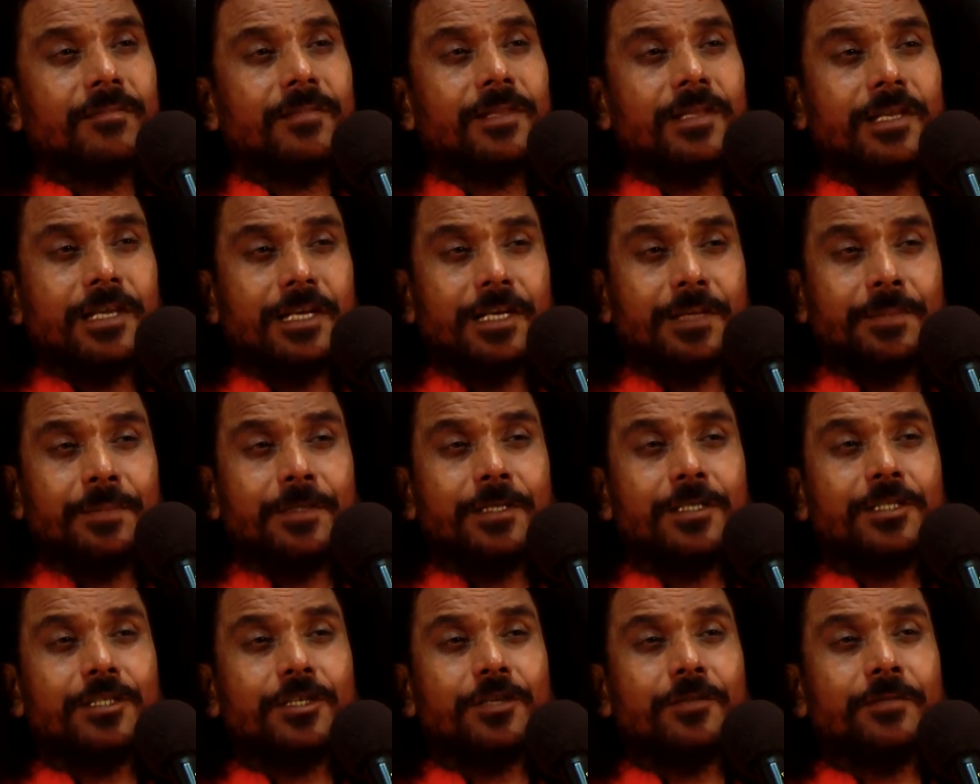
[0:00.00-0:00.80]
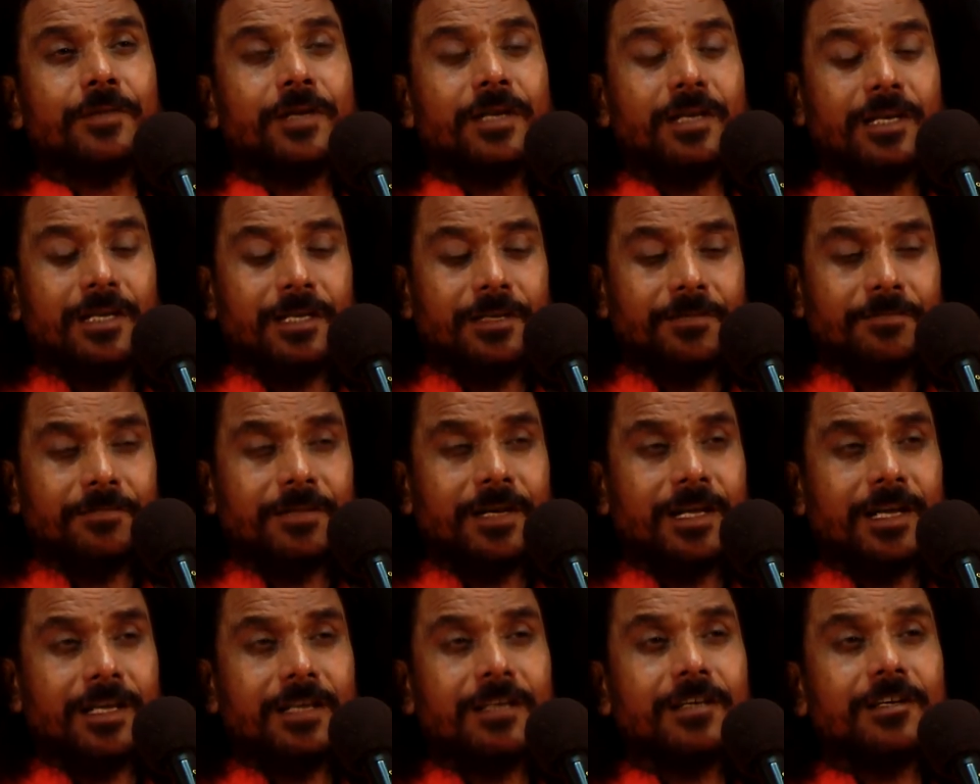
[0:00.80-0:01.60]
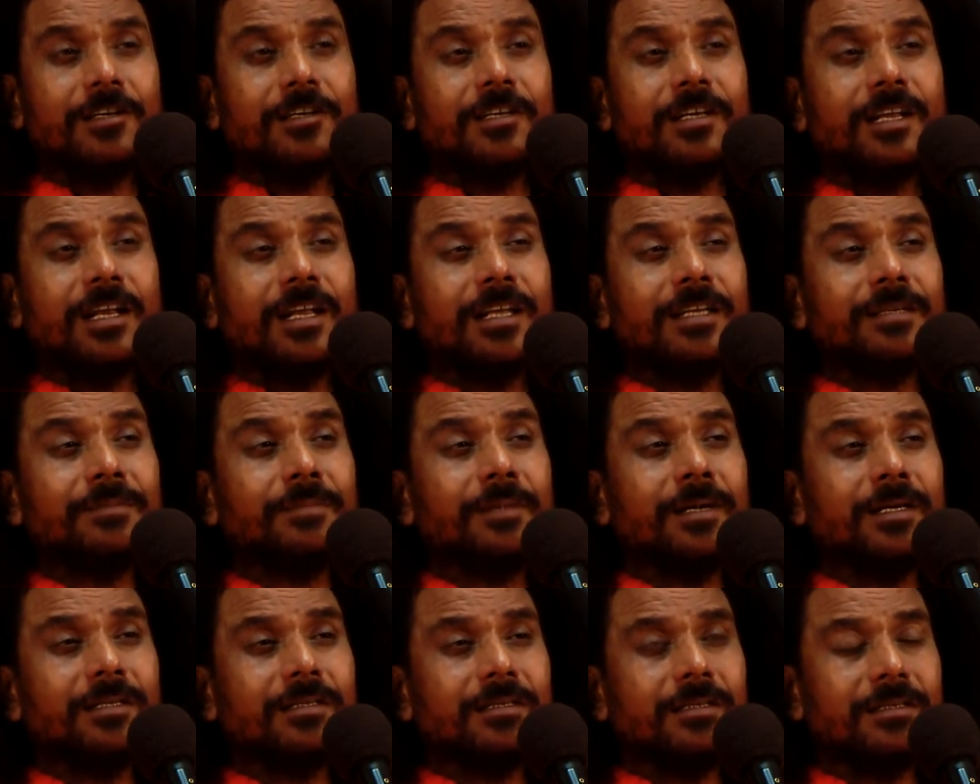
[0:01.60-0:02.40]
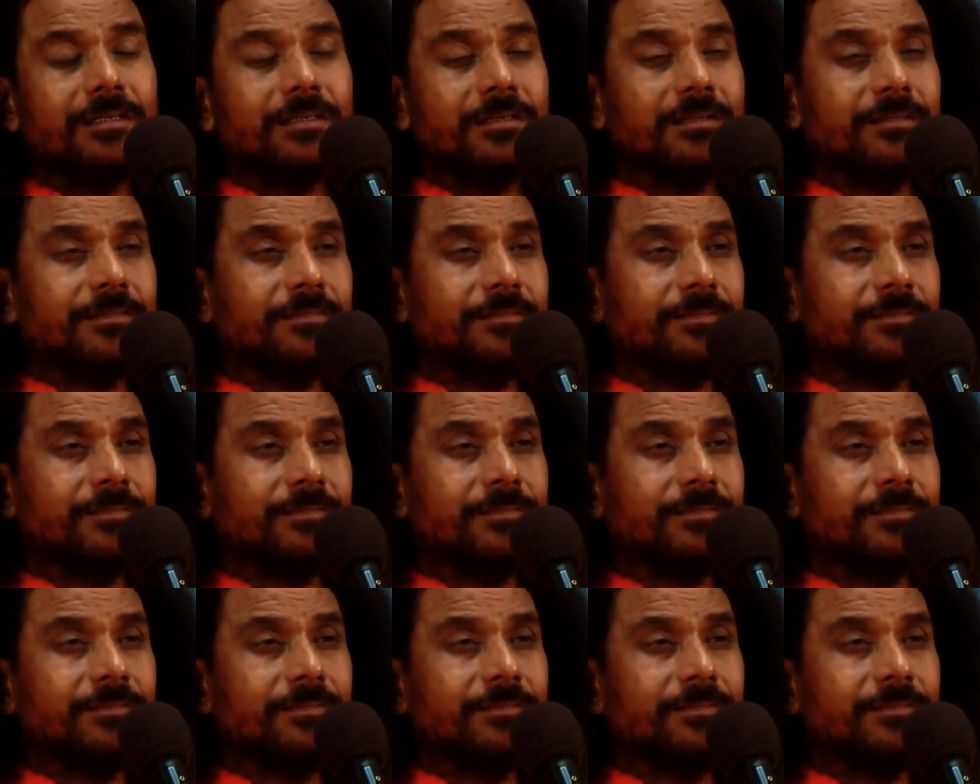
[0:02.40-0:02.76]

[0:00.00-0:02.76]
It means you will live like realized master.